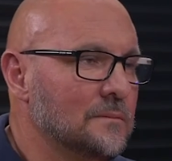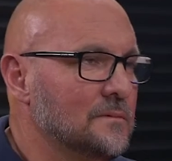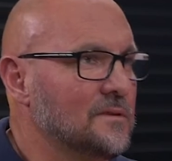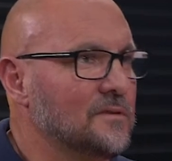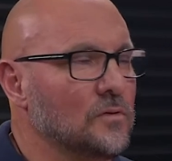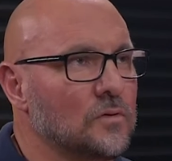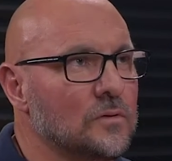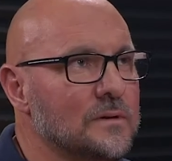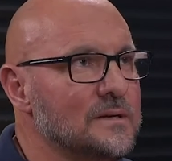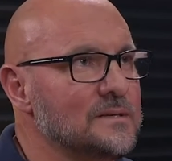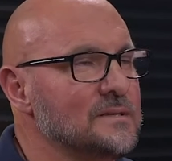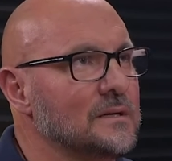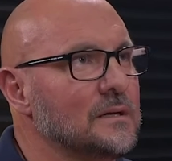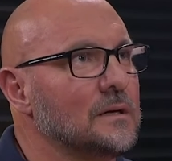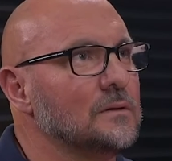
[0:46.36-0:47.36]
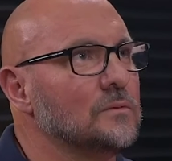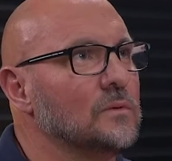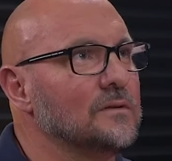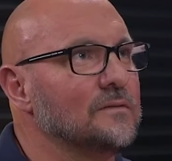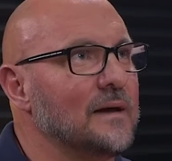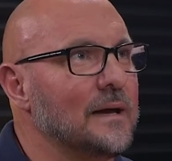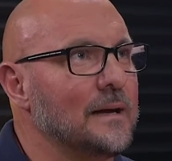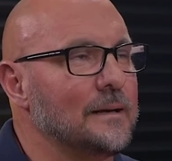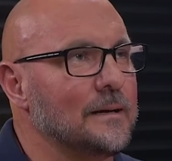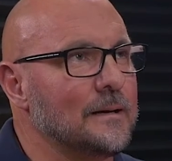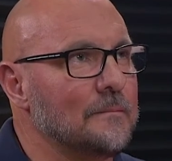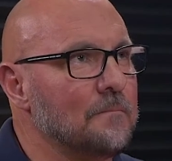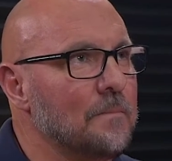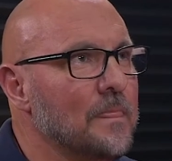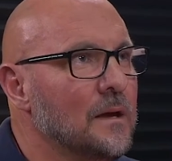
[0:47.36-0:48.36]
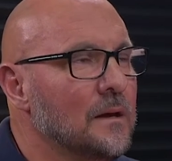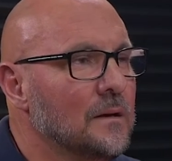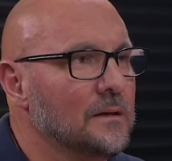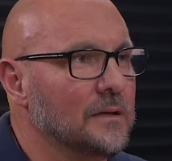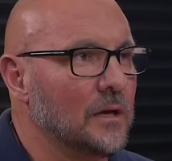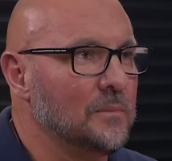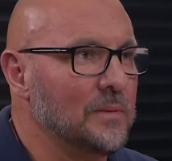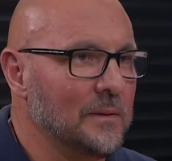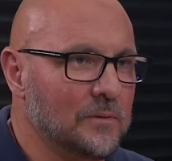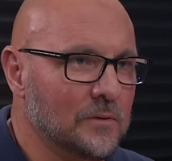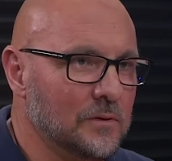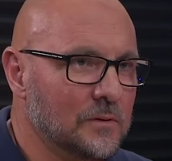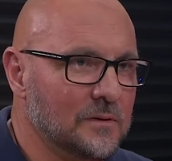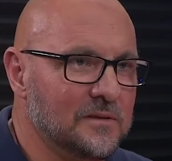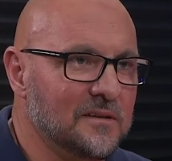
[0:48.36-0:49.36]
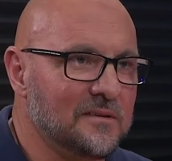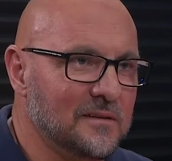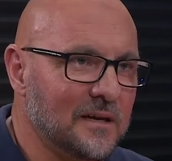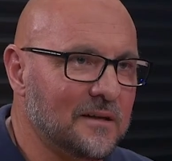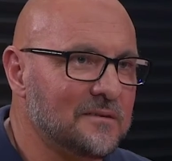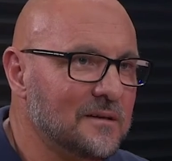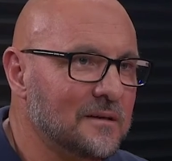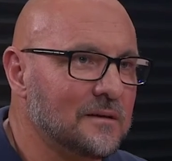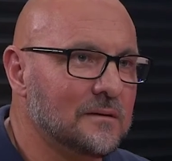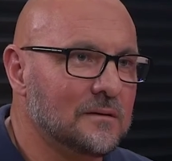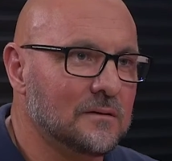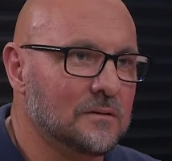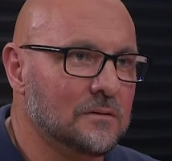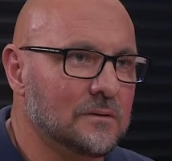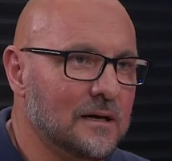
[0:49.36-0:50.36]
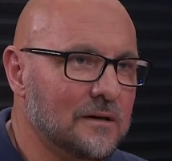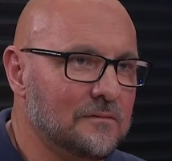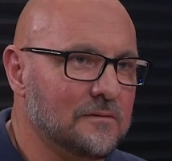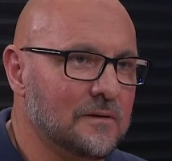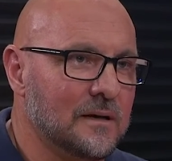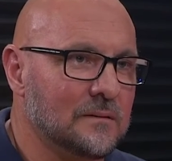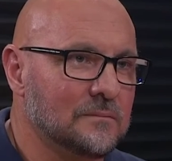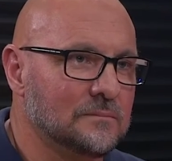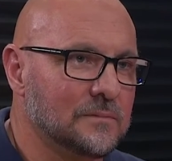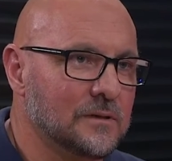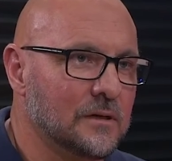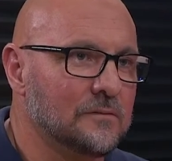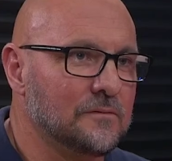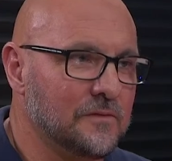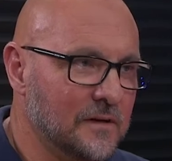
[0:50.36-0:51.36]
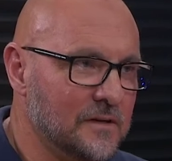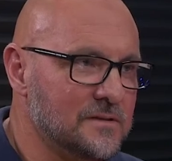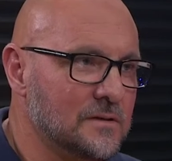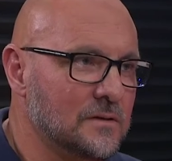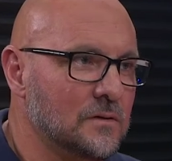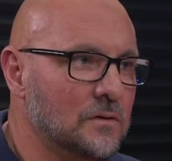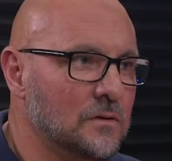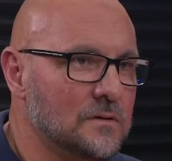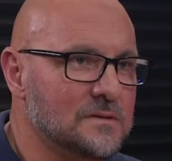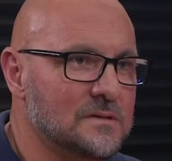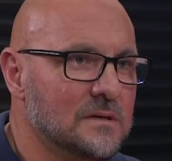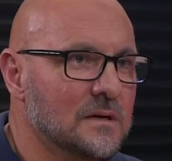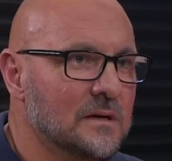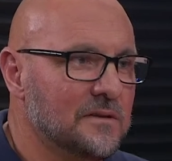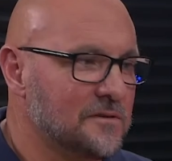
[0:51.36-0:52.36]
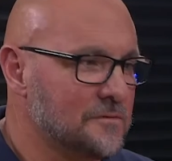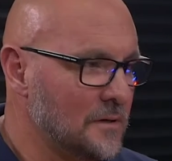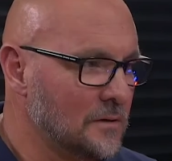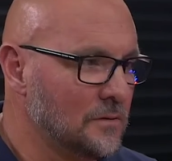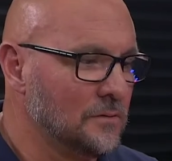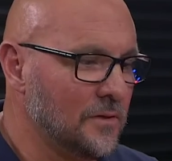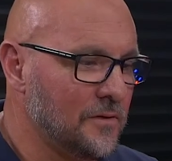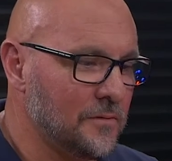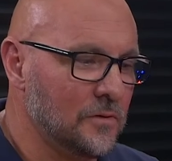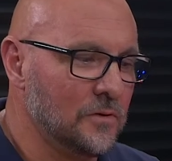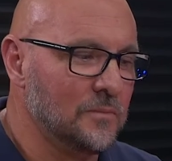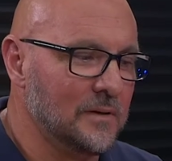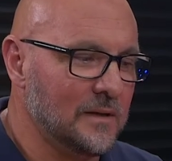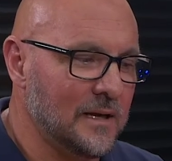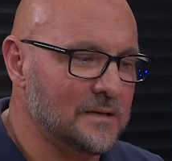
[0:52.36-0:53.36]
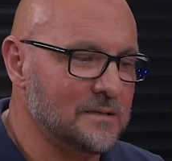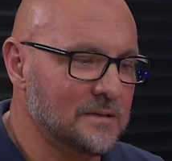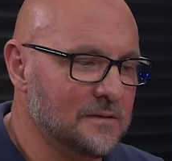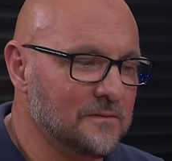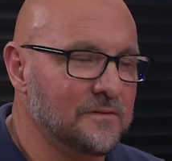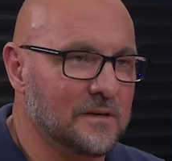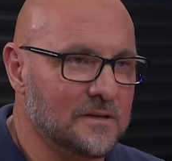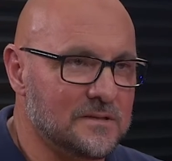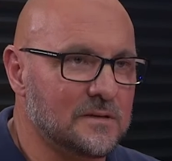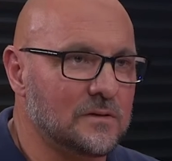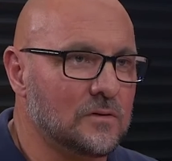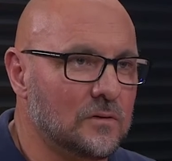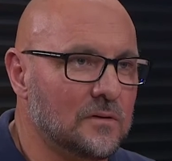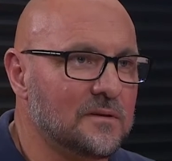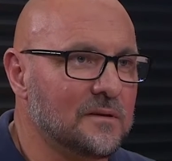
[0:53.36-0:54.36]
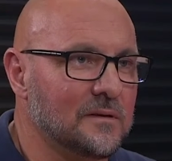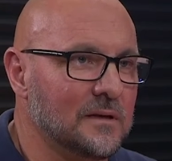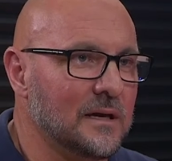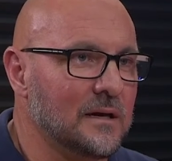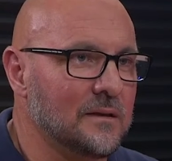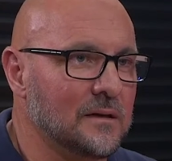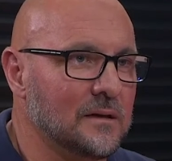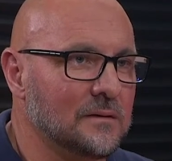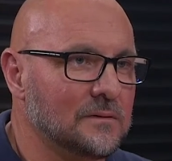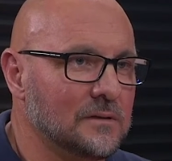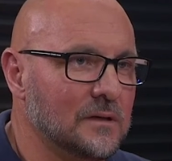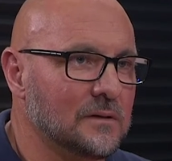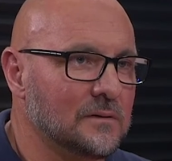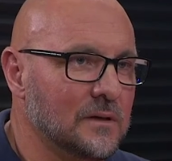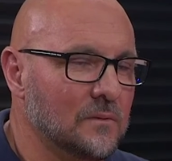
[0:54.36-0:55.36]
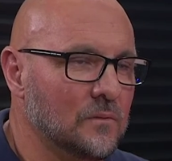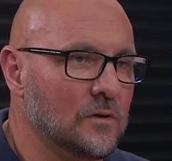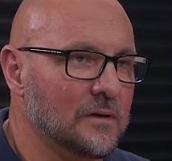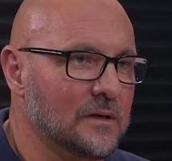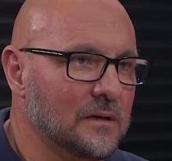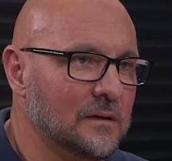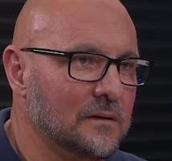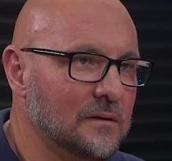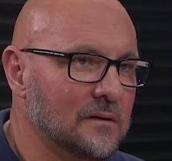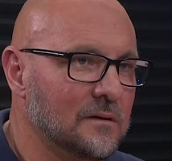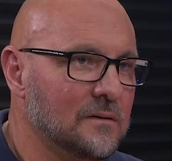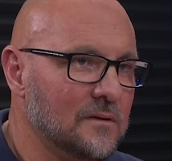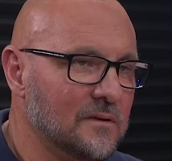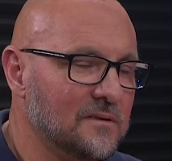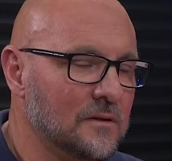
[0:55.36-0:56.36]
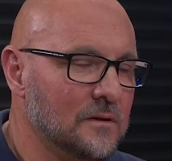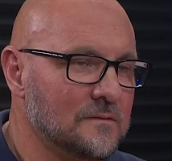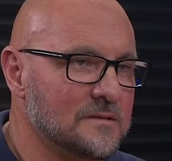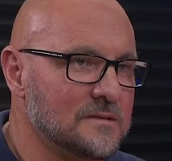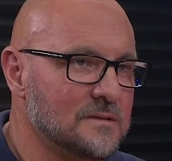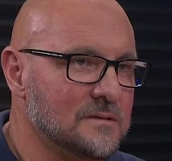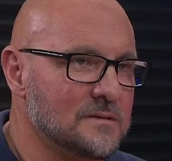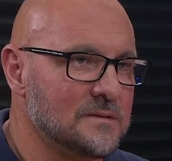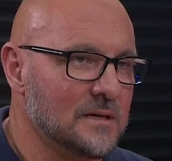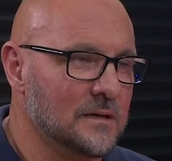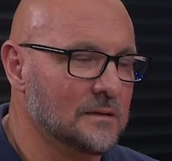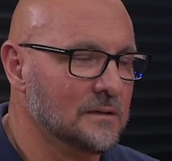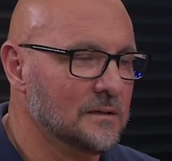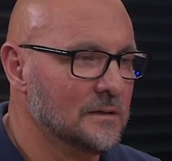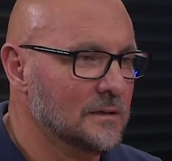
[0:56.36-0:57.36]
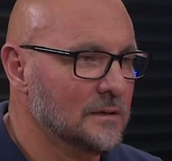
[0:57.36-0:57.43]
stories, you know, we've had, you know, people who are dyslexic who have, you know, finished the course, struggled through, but actually finished the course and now they're, you know, they're working in the services. So,